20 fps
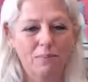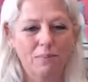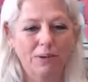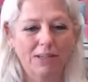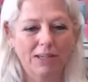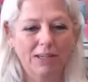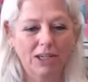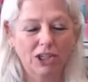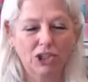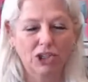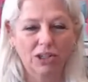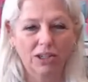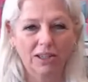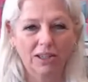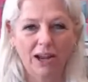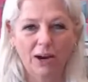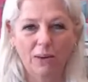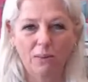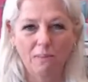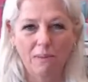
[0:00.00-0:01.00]
potentially
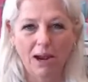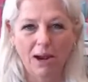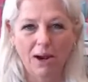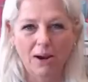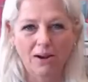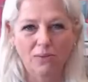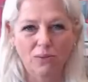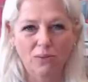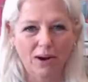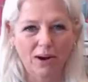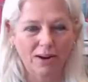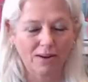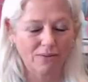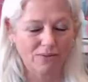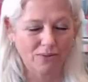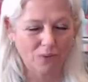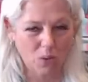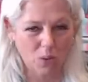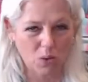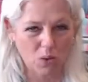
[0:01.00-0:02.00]
they may run
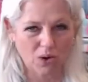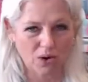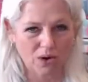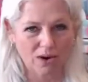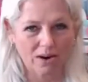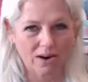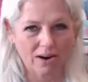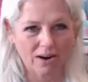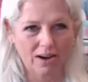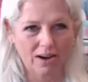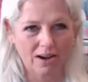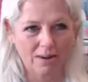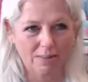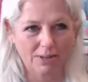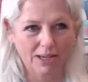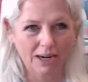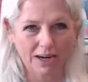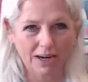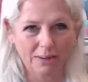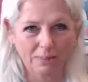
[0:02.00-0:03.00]
4
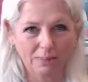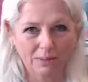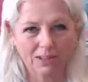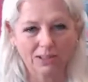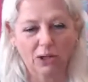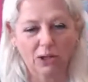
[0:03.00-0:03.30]
times.